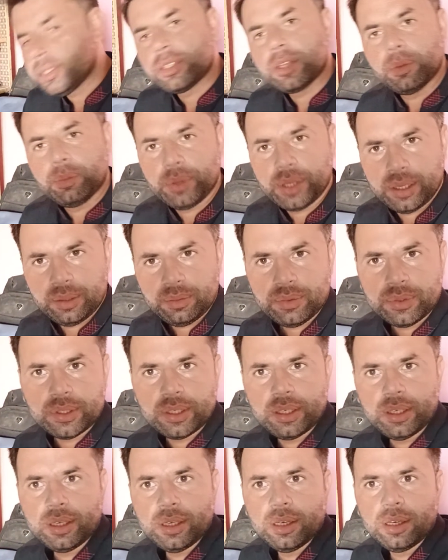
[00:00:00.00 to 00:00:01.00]
sometimes
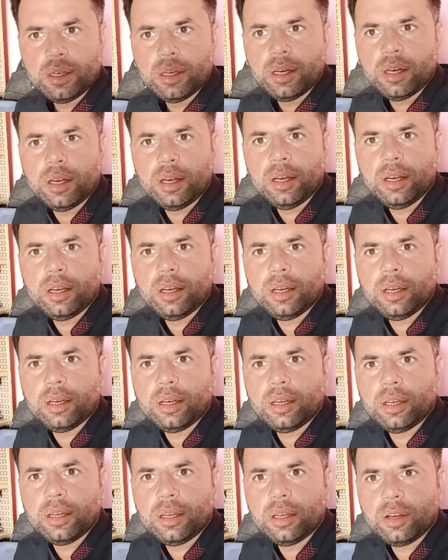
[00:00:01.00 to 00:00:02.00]

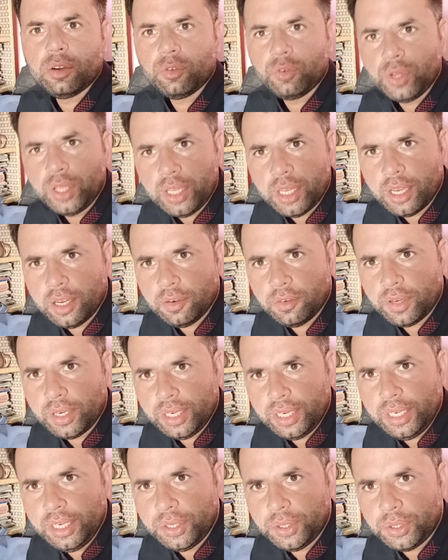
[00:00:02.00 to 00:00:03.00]
we have a
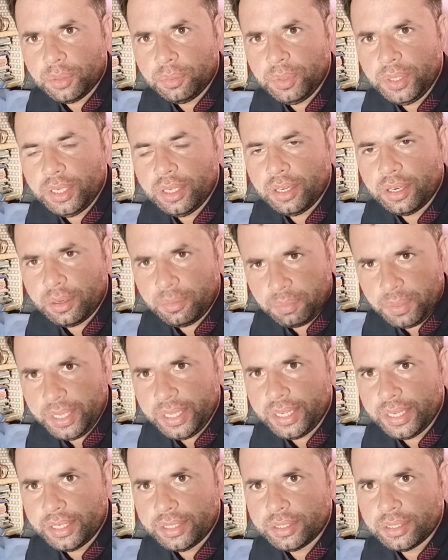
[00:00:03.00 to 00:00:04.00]
need to be
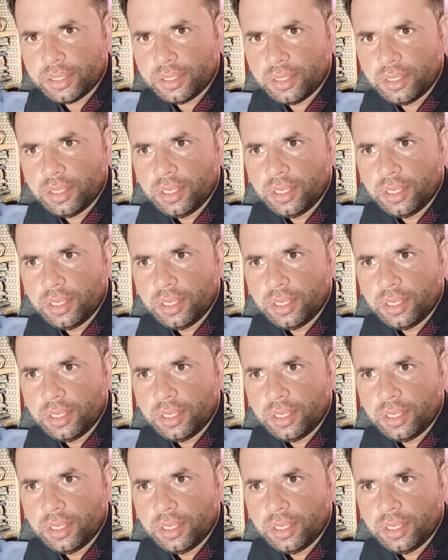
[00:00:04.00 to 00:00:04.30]
replicate